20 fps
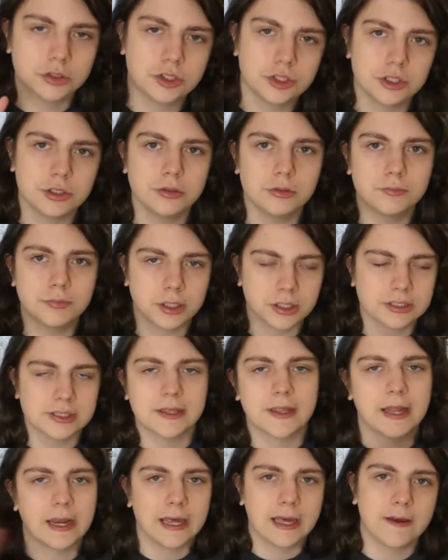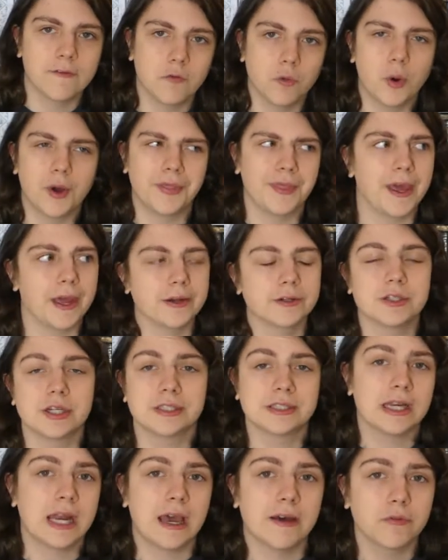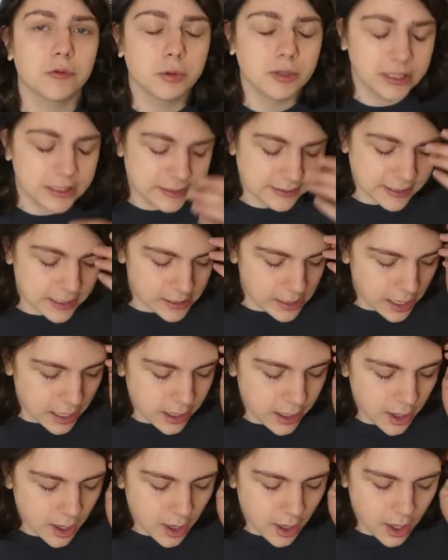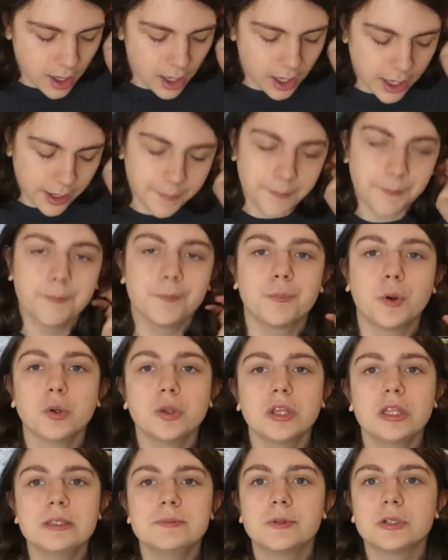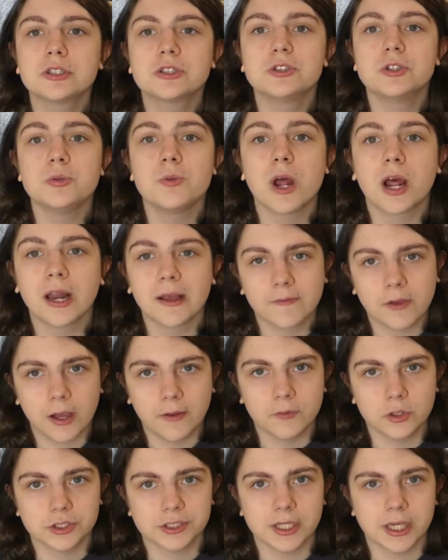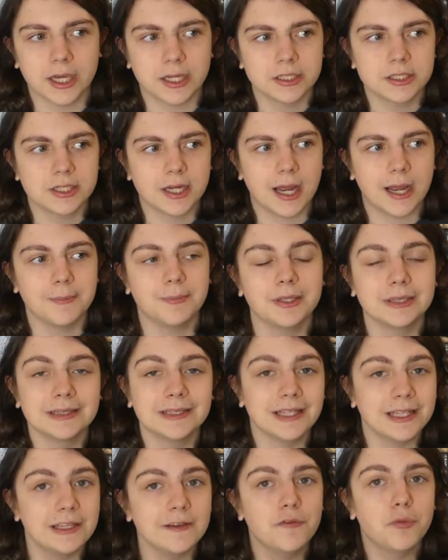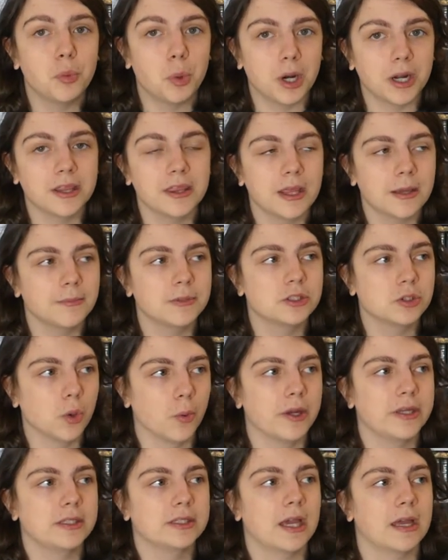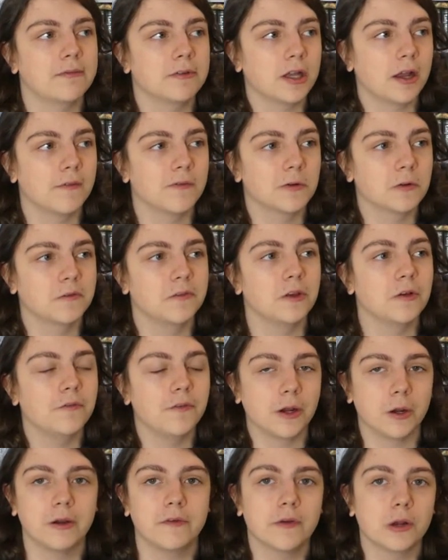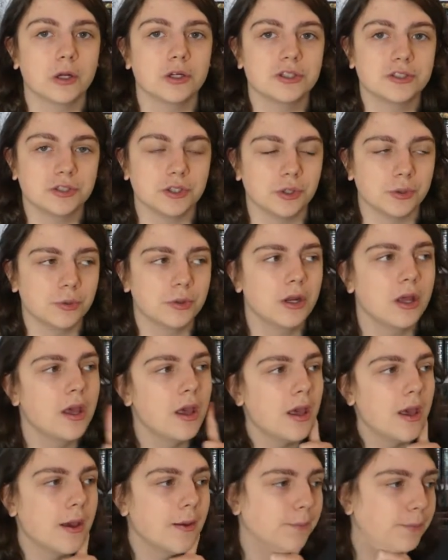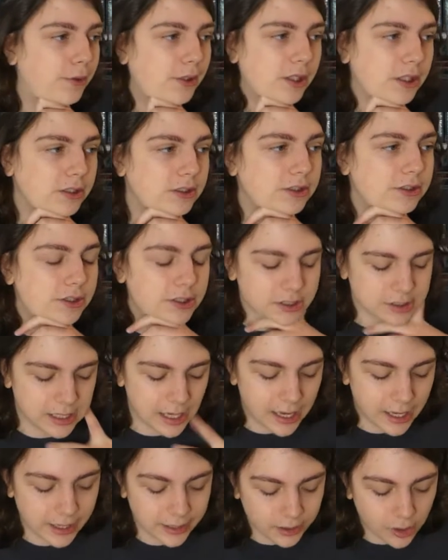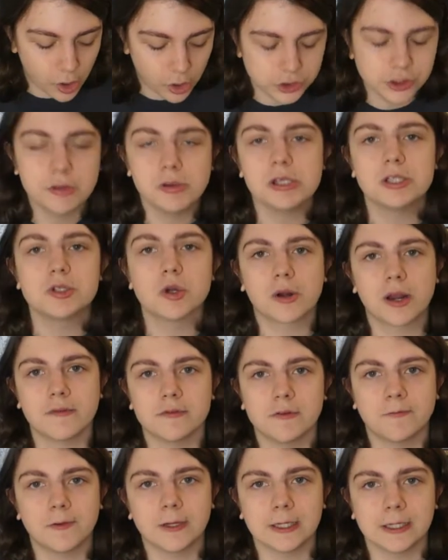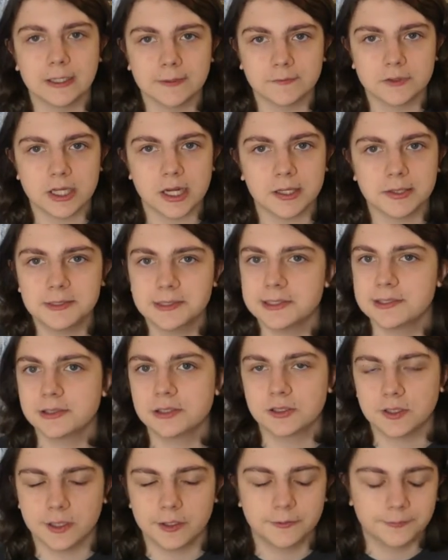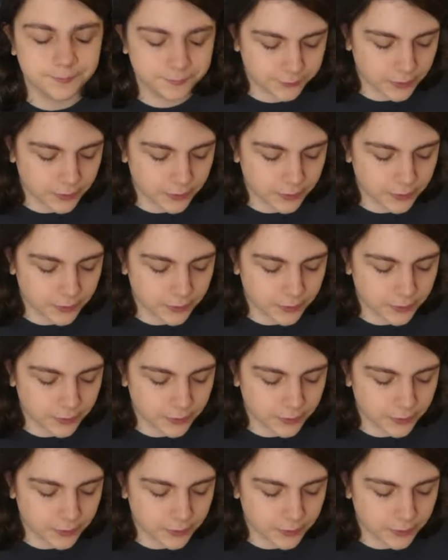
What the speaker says: 2 books, and then I have one that doesn't have a release date yet. Both of these books do not have covers yet. I believe one of them is going to have a cover reveal very, very soon. But yeah, and also these don't have definitive dates, so.